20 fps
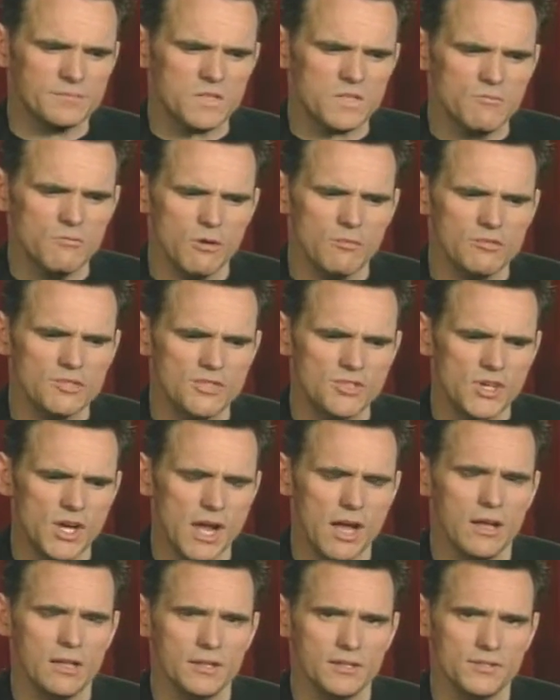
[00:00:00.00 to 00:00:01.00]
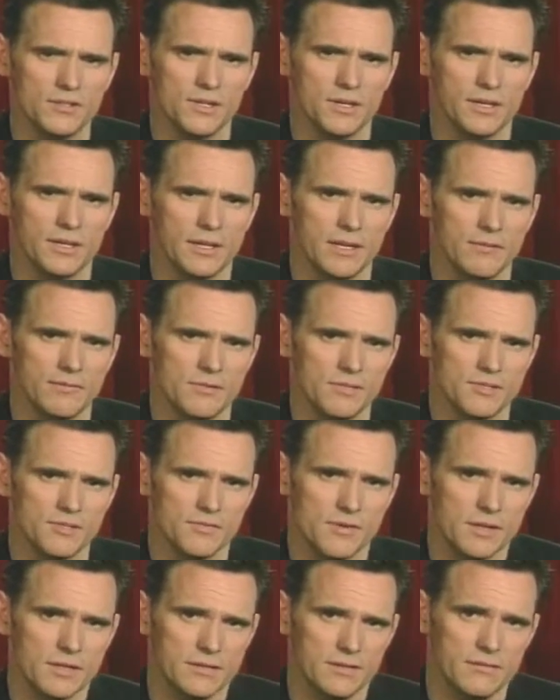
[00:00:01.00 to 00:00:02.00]
what was challenging and
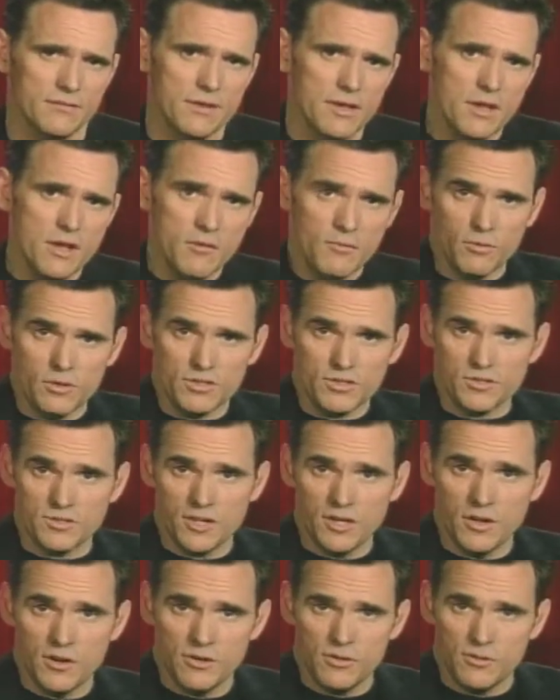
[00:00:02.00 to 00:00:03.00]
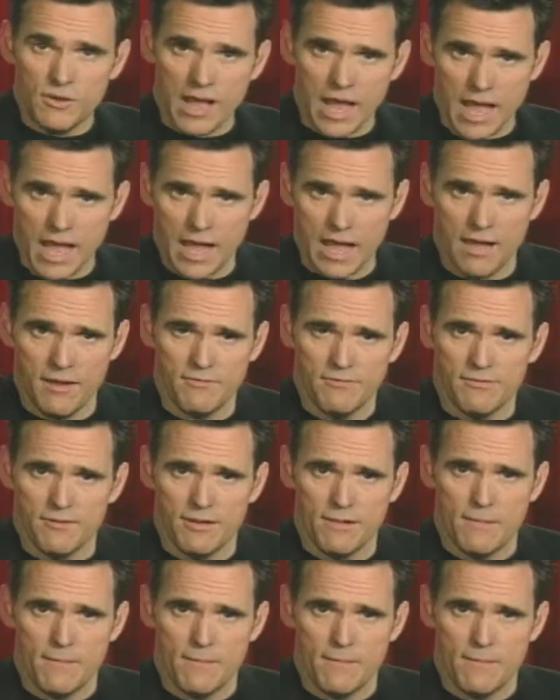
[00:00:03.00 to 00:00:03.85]
restrictive, which is here you have,